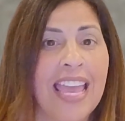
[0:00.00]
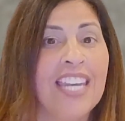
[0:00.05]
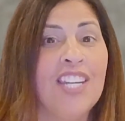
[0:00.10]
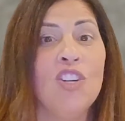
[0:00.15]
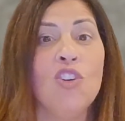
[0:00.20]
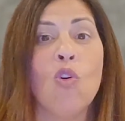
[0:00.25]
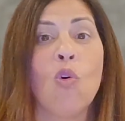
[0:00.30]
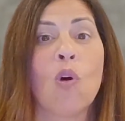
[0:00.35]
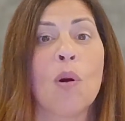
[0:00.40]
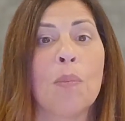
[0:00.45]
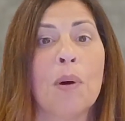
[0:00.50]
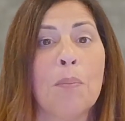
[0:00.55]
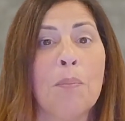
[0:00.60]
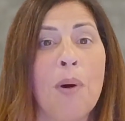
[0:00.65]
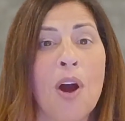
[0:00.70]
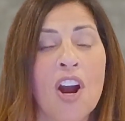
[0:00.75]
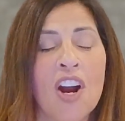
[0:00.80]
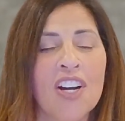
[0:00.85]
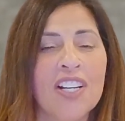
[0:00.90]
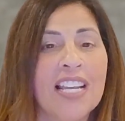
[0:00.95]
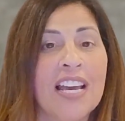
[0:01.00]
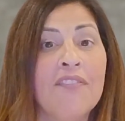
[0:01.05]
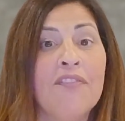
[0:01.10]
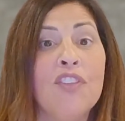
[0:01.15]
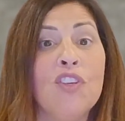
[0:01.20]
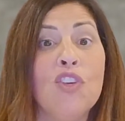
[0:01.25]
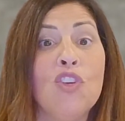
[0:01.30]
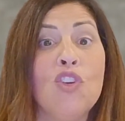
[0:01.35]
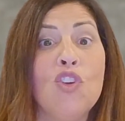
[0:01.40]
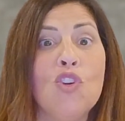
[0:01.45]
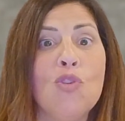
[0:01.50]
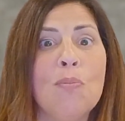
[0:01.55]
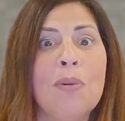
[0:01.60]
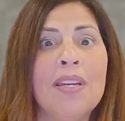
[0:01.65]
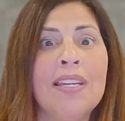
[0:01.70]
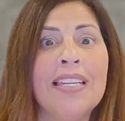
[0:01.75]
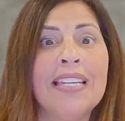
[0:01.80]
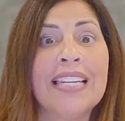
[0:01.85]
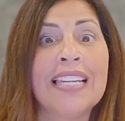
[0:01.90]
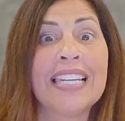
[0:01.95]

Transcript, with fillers: a normal part of the human